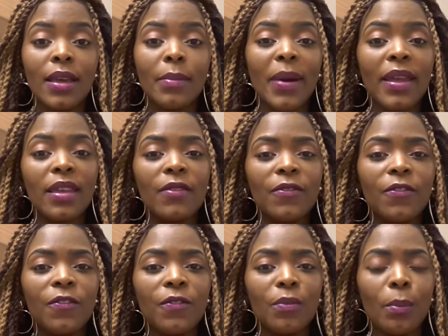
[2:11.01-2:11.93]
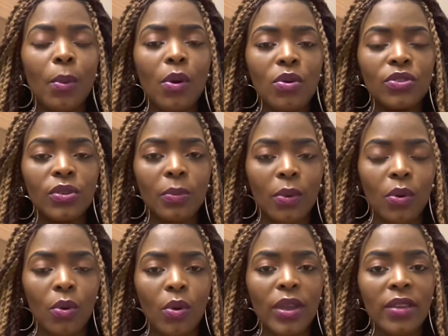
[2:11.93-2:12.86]
But if
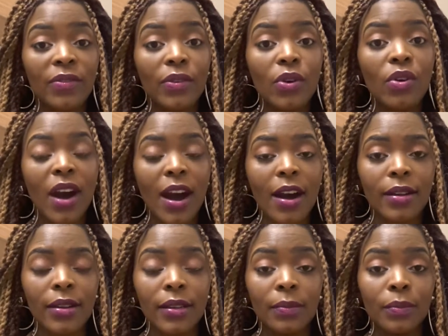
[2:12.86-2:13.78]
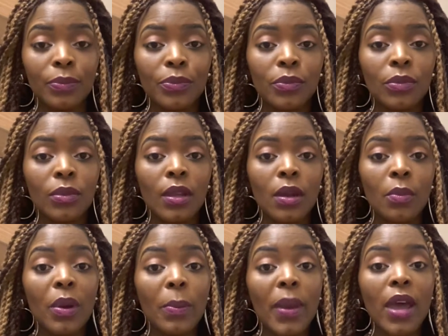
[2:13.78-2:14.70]
possible, or if you can,
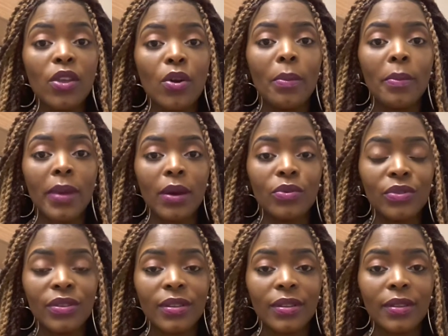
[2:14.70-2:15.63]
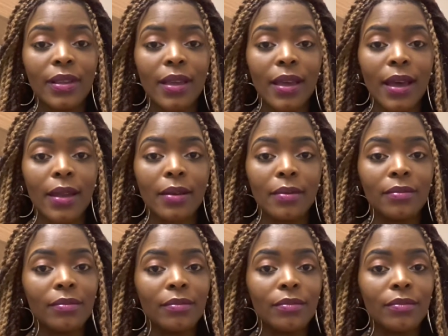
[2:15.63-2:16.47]
prepare your meals and